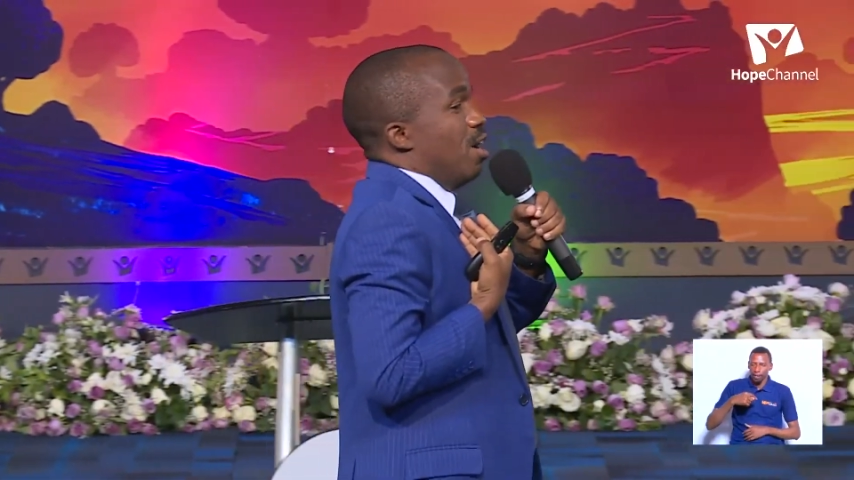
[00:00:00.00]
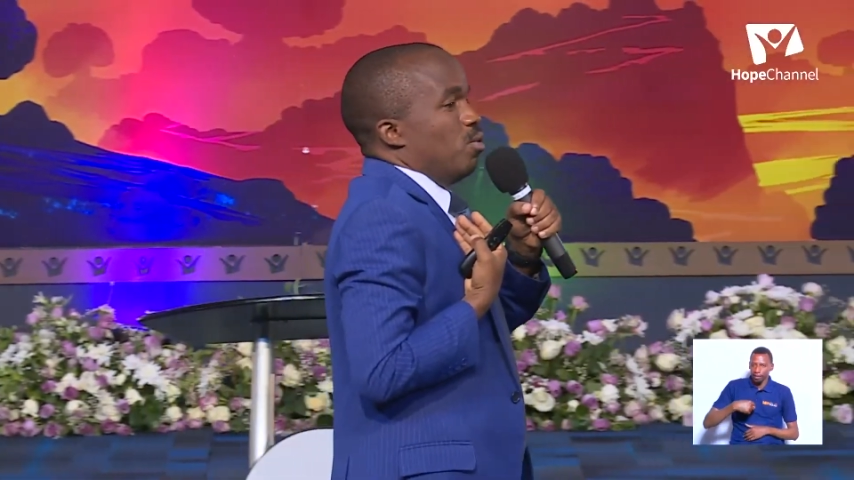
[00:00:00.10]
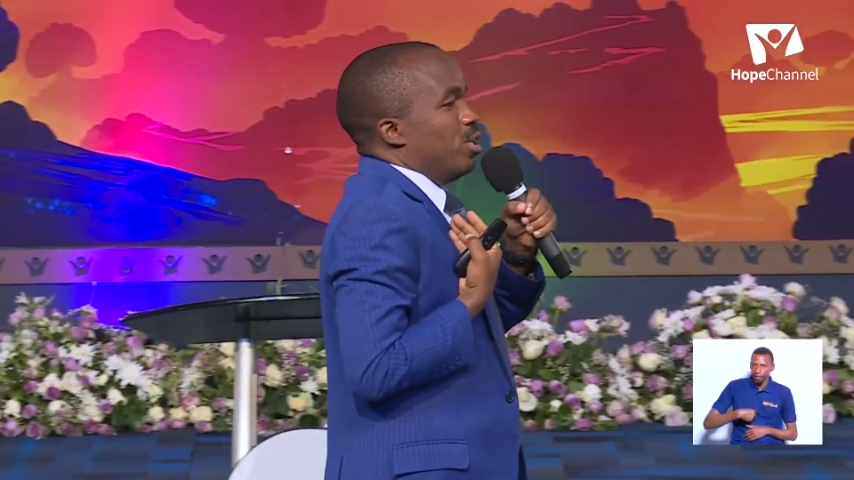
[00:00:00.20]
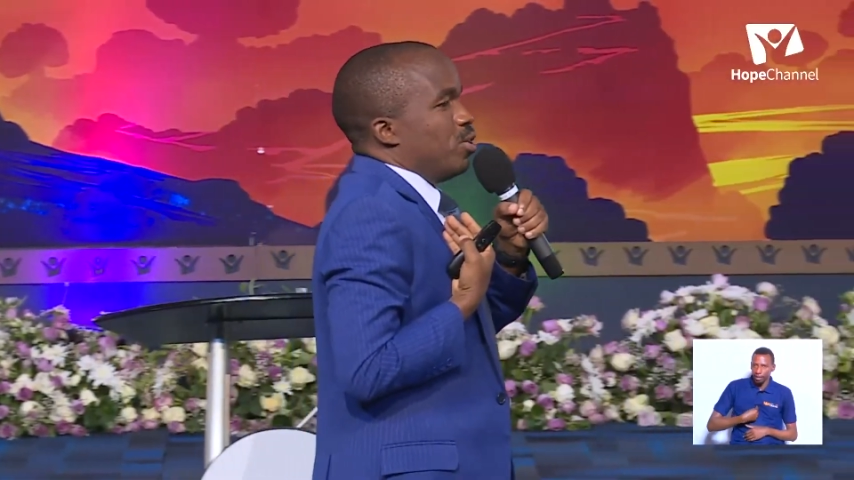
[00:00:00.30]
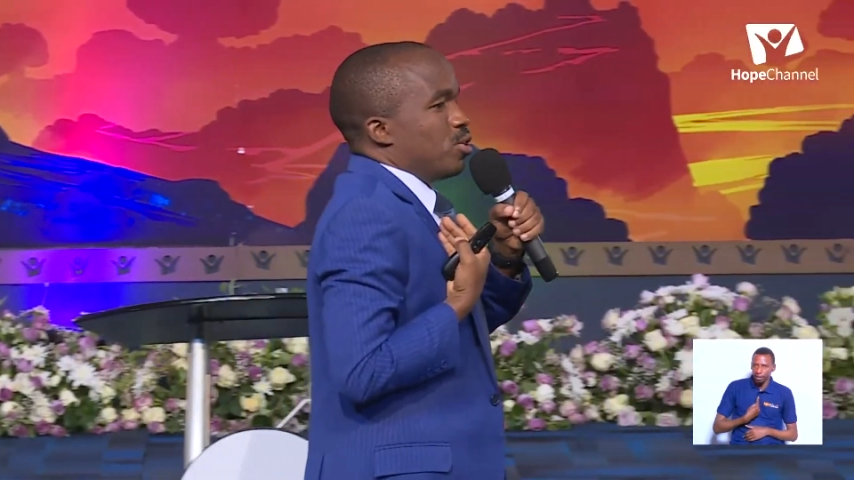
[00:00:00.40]
I
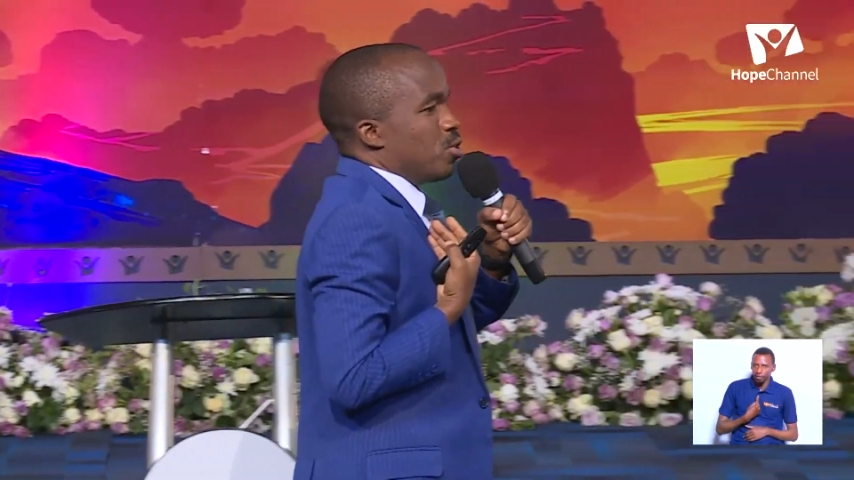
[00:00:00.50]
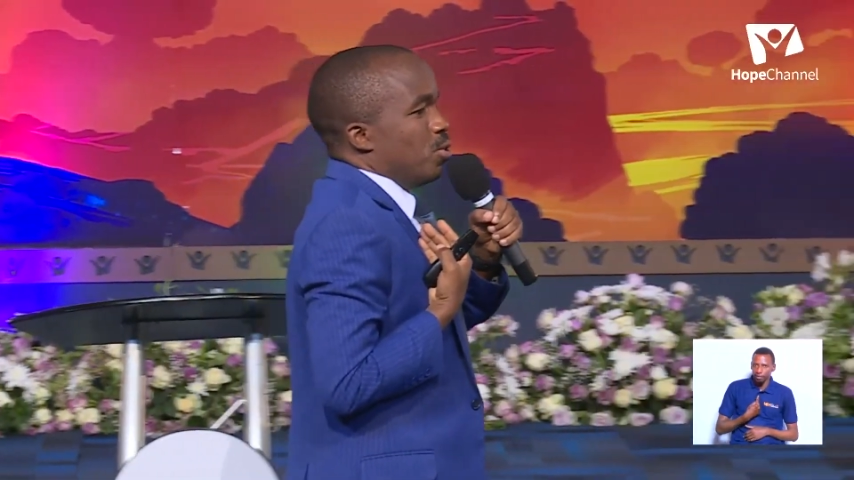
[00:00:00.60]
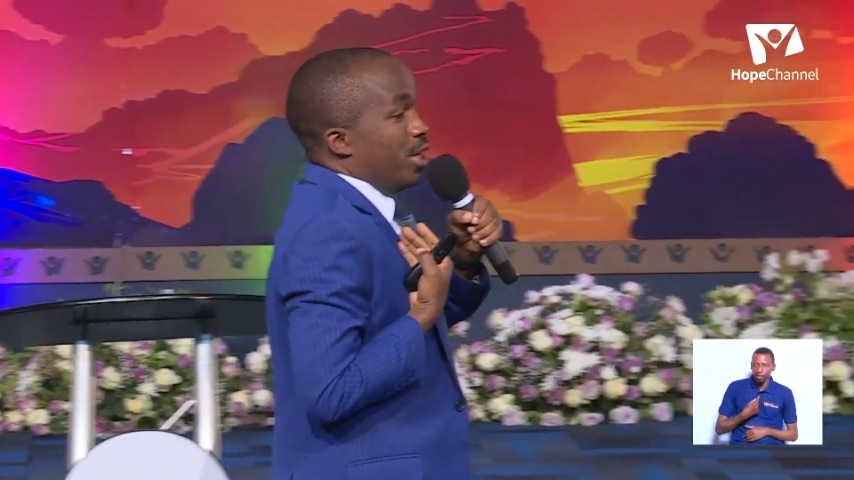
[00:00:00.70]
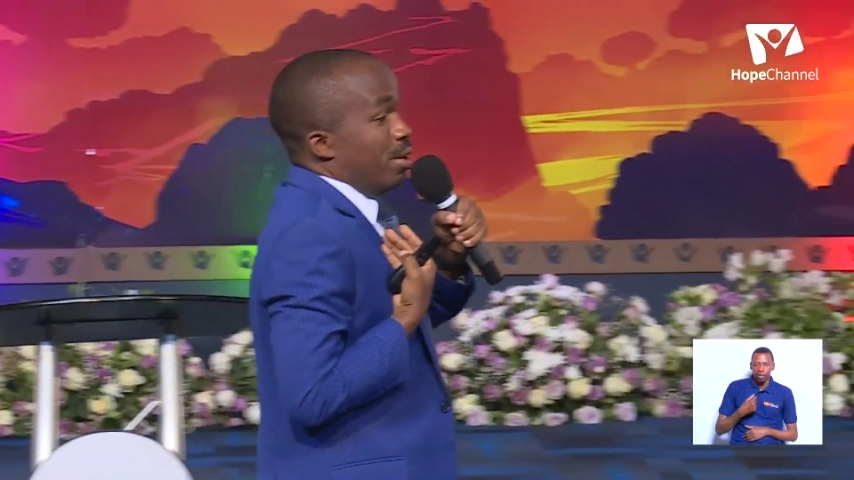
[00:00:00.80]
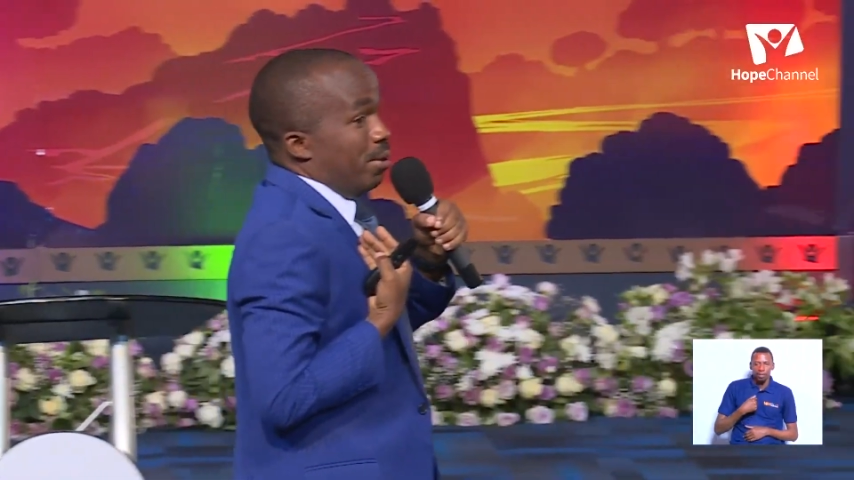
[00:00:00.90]
will not
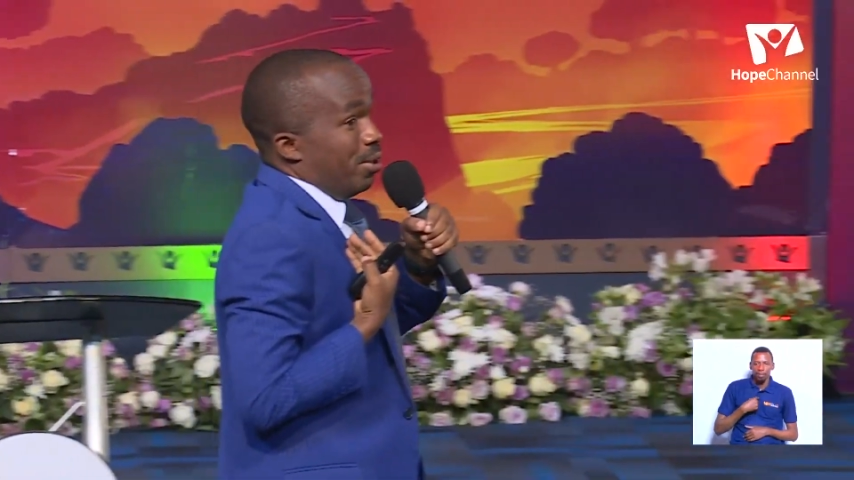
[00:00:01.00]
condemn